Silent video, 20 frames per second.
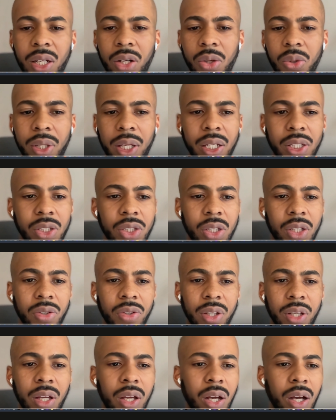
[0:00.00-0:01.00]
and location,
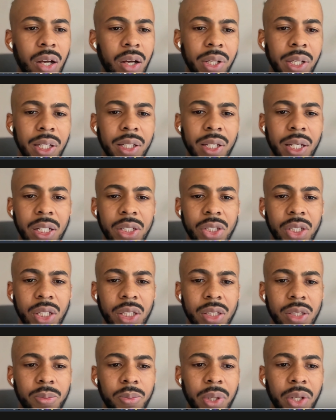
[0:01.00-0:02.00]
fitted
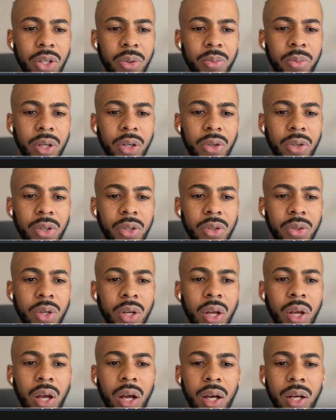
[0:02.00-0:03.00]
kitchens, Peterborough,
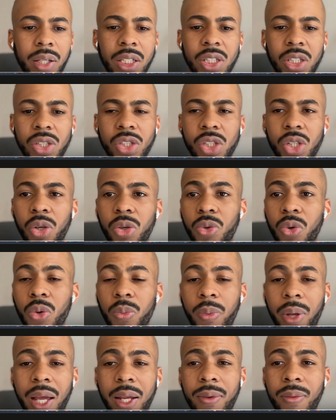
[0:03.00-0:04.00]
kitchen
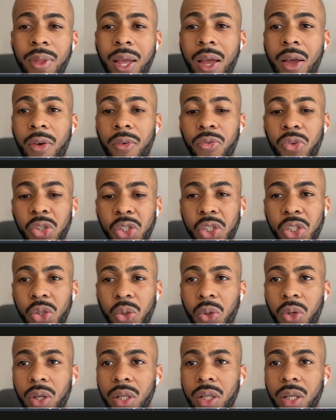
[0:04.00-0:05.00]
showroom. And for
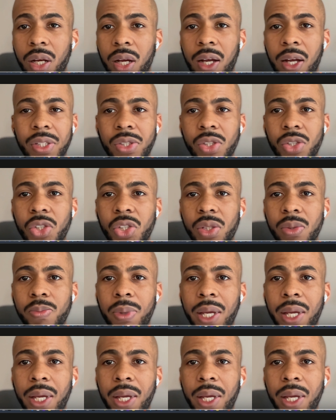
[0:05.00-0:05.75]
sure, this is just